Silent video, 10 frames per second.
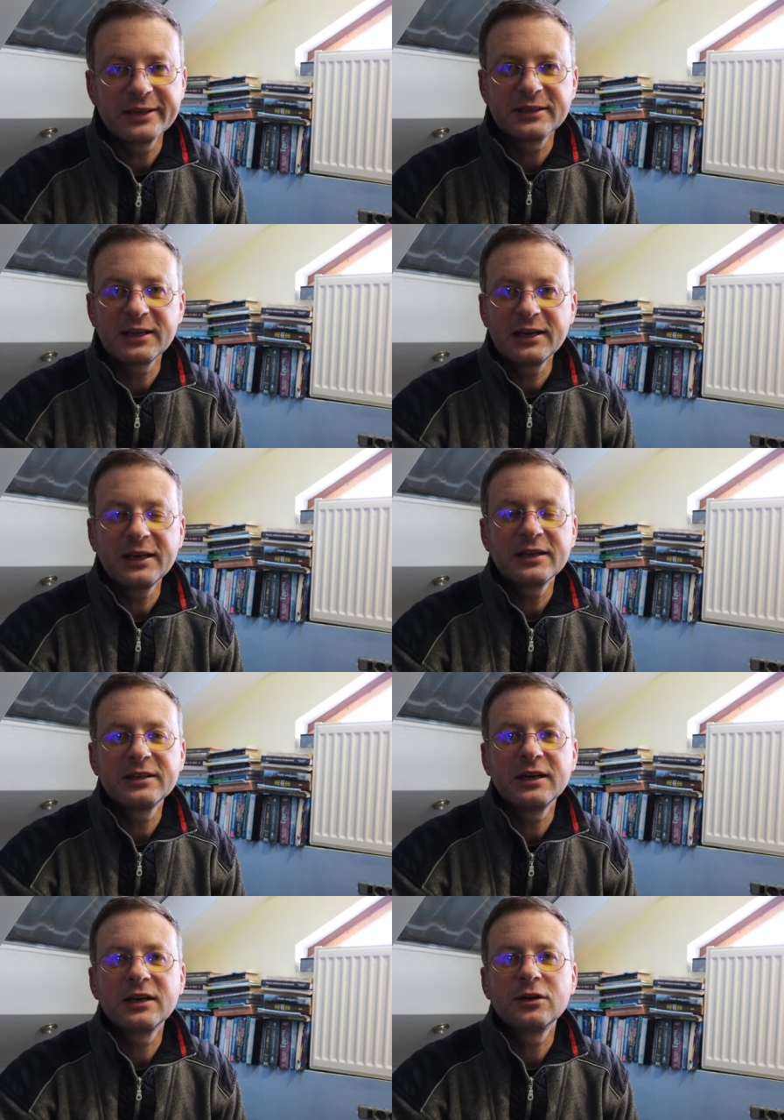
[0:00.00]
Antalya.
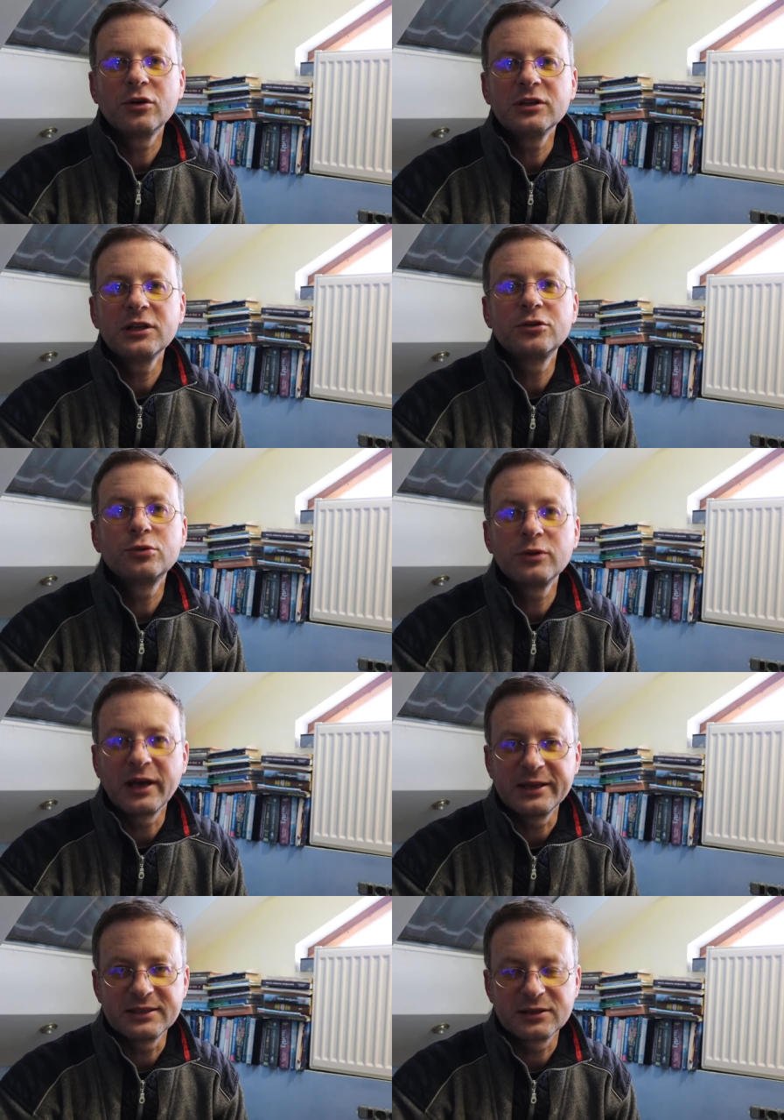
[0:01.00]
There are only two
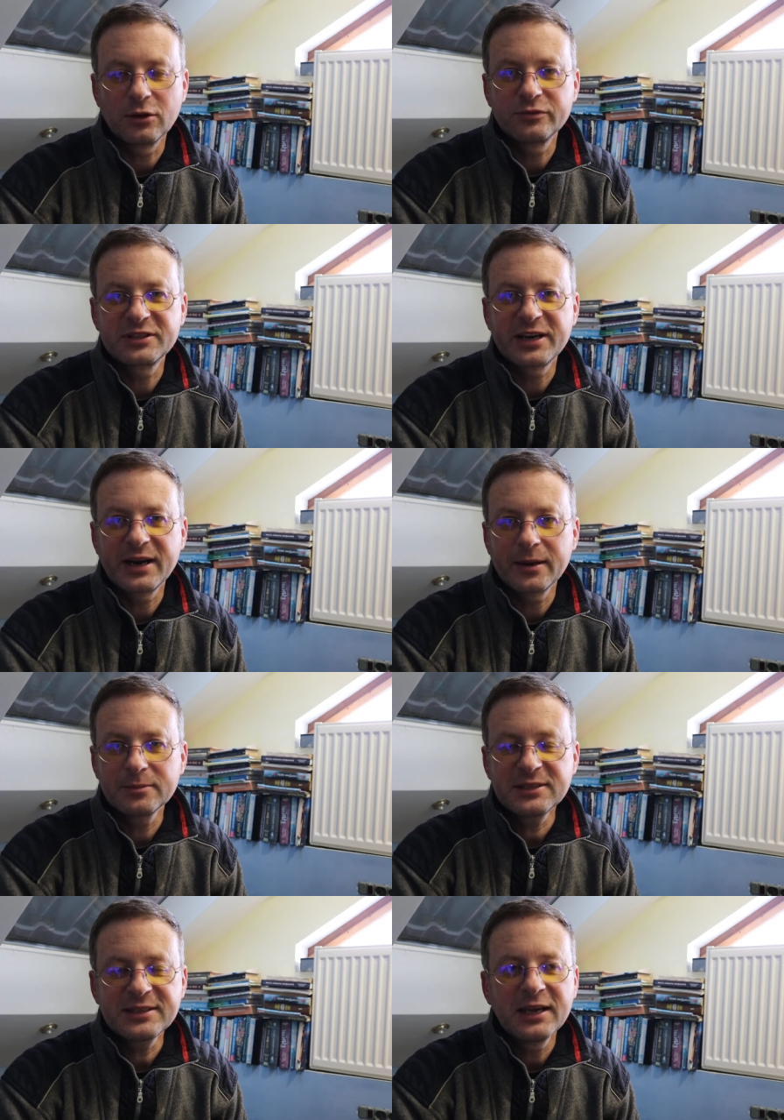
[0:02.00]
lines of
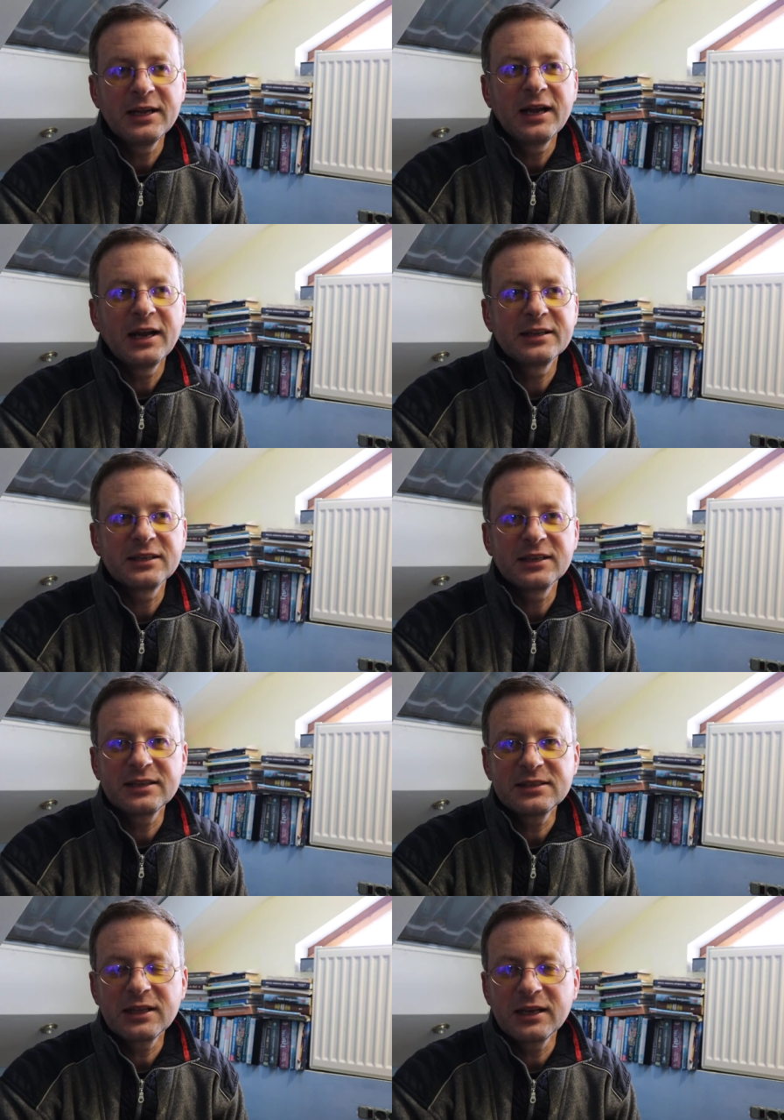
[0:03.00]
trams, and
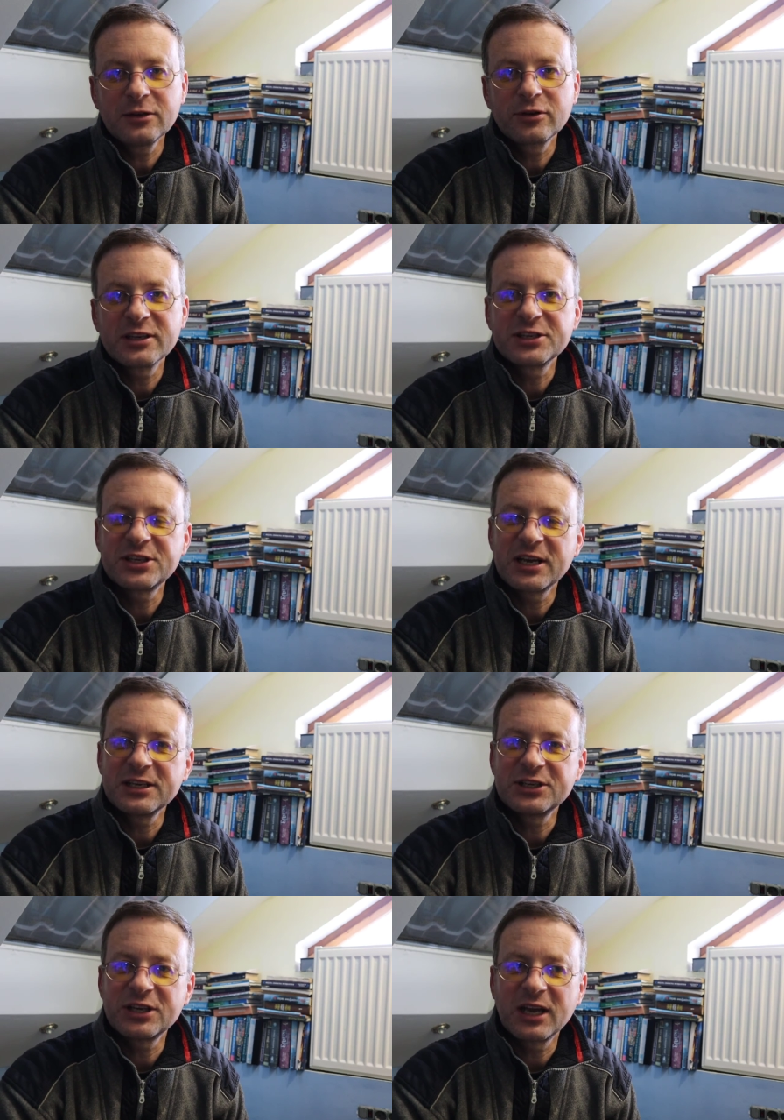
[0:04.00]
another line you can
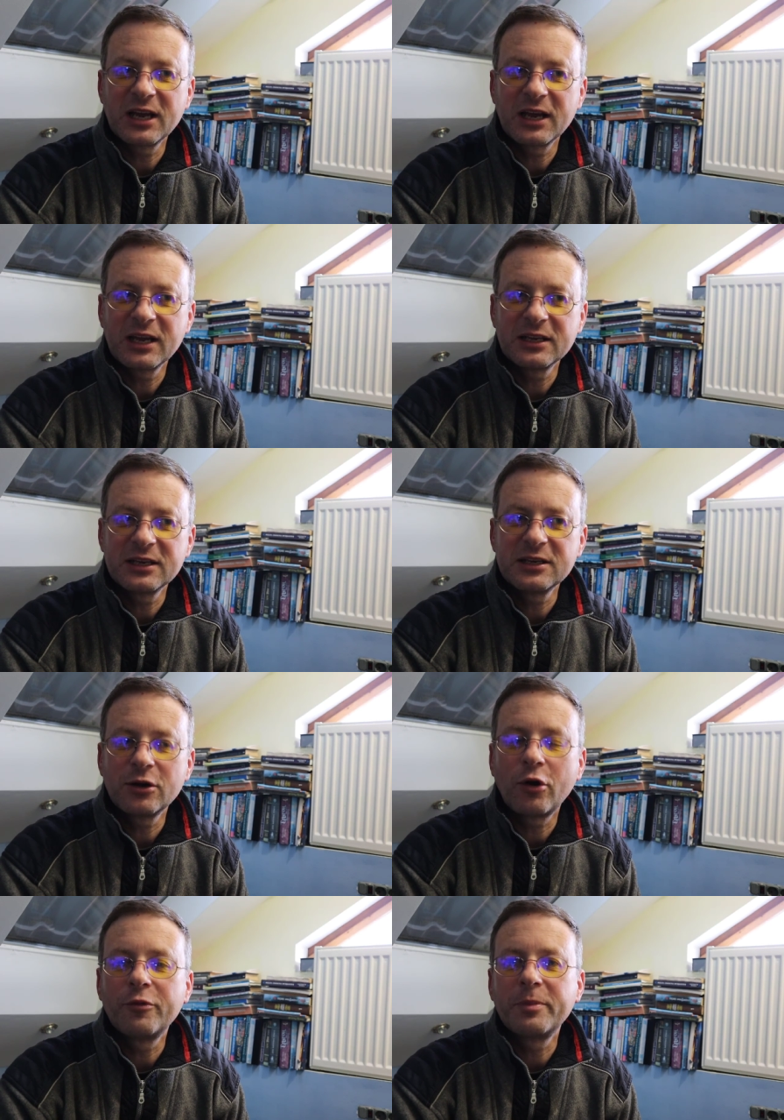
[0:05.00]
change in the
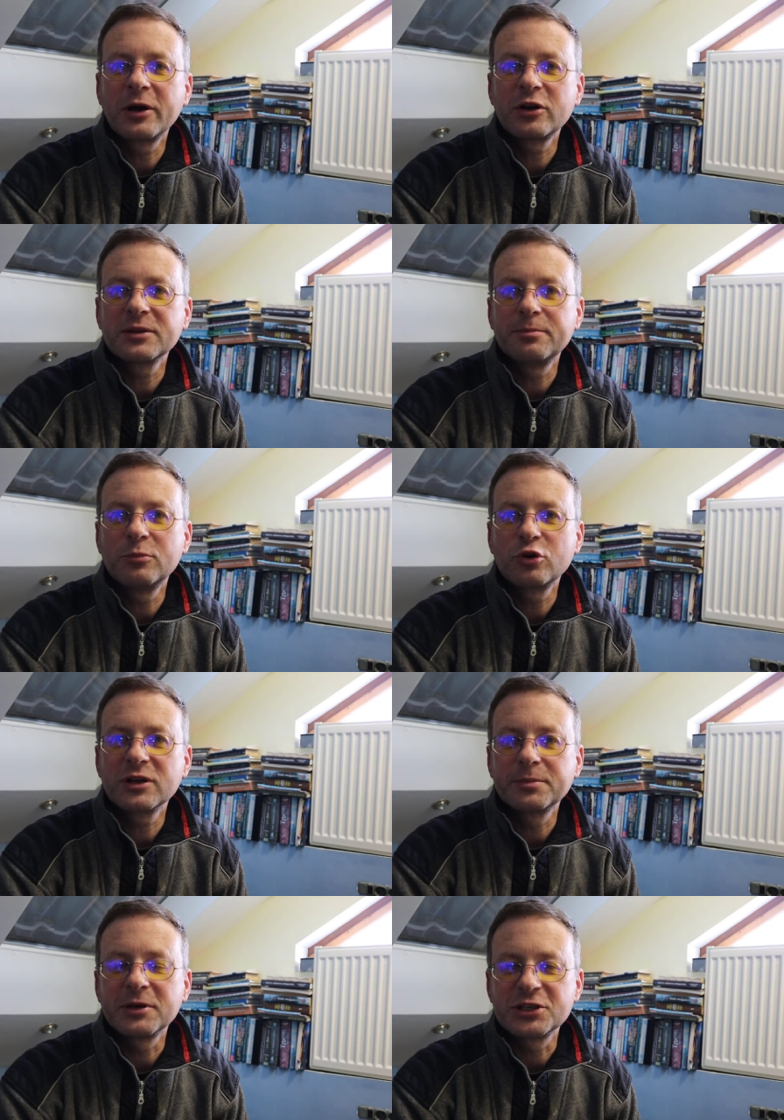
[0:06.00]
near of
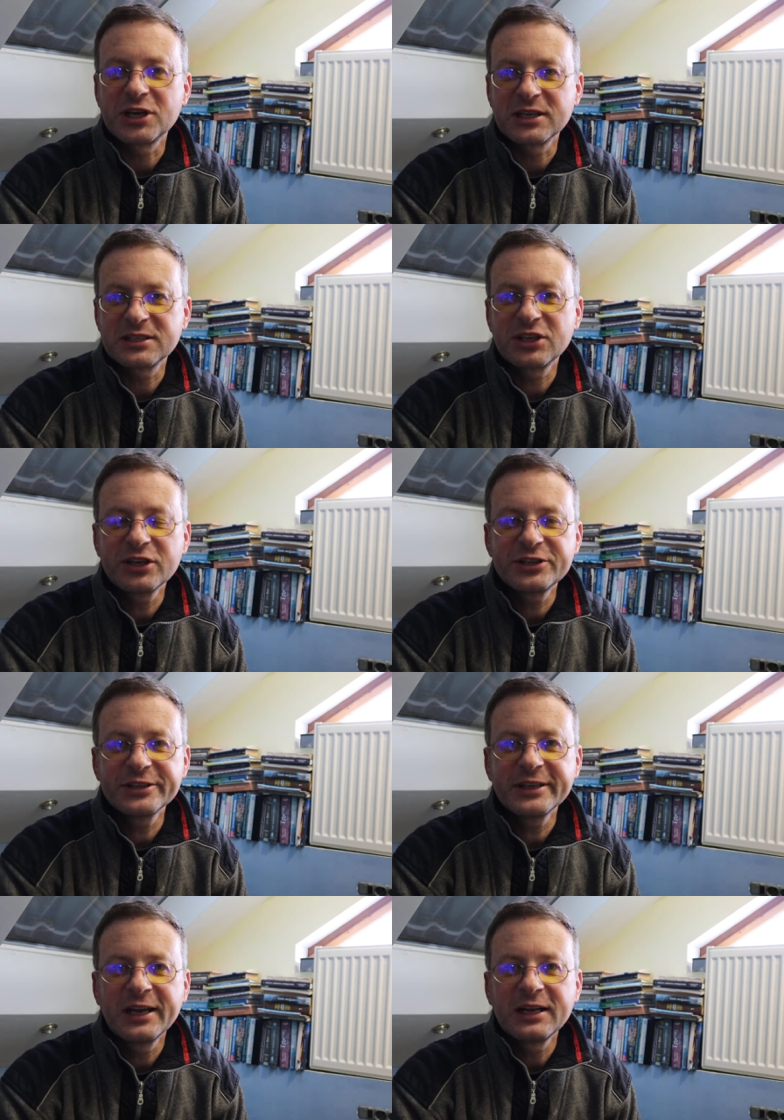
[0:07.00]
Murat Pasha
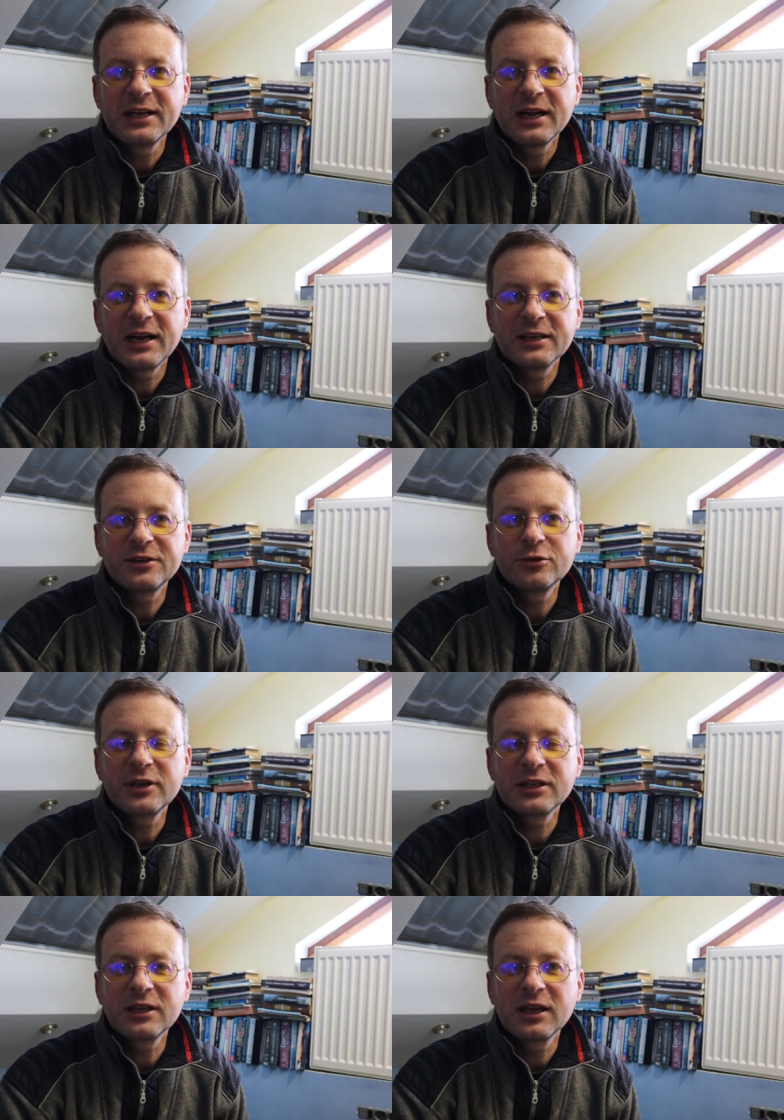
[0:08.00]
station, and you
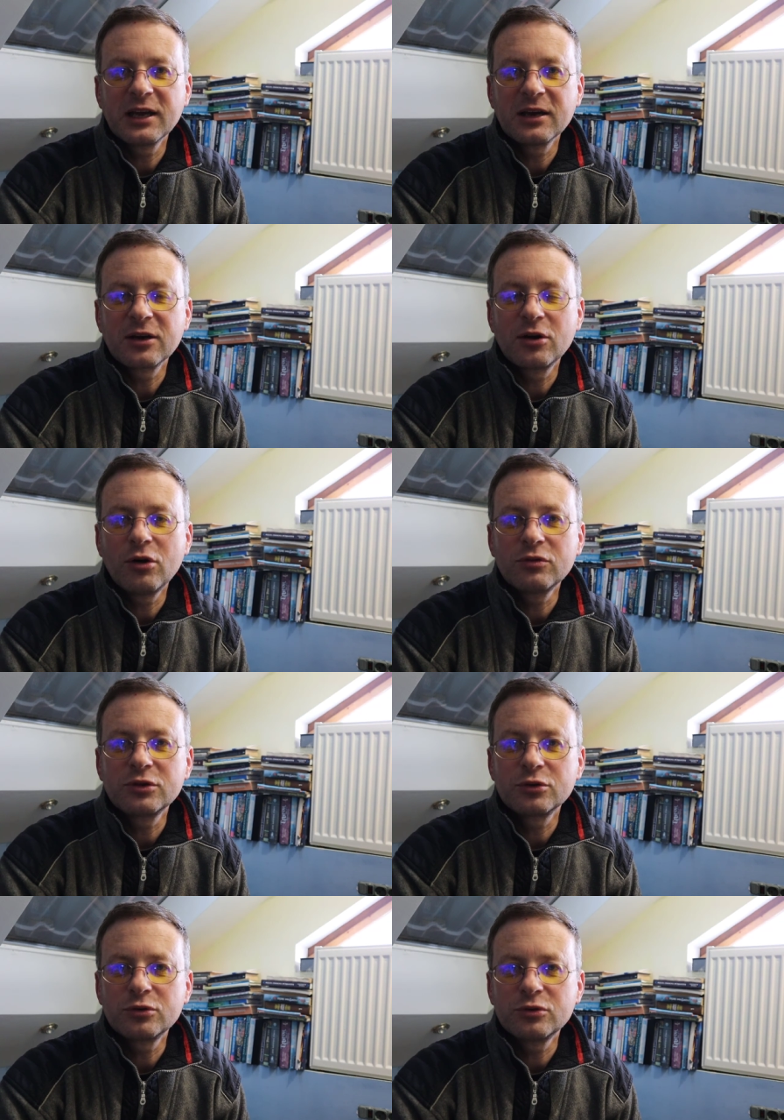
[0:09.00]
can go
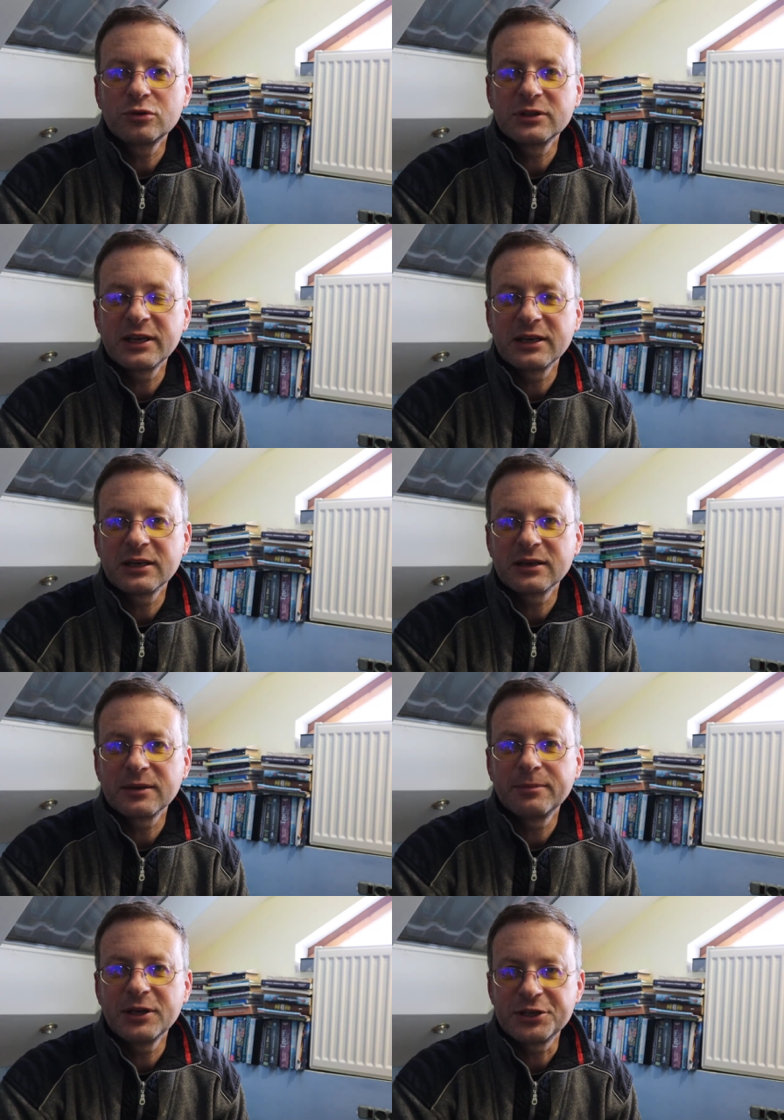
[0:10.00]
to the
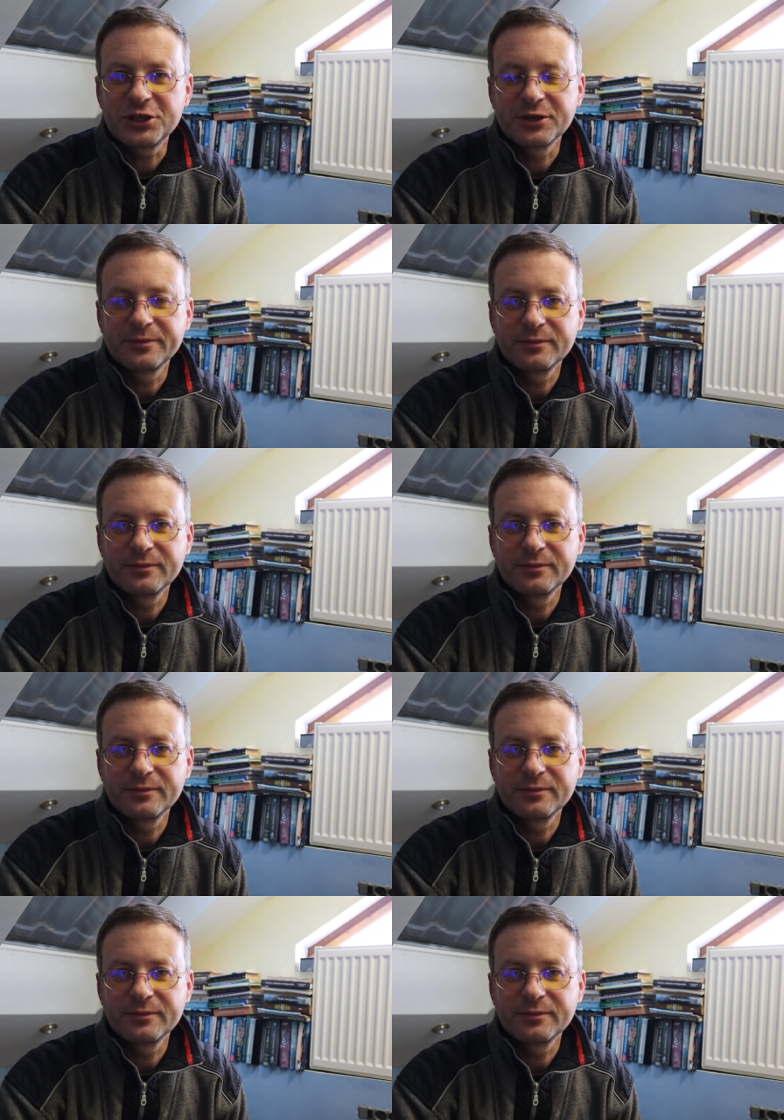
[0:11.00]
beach,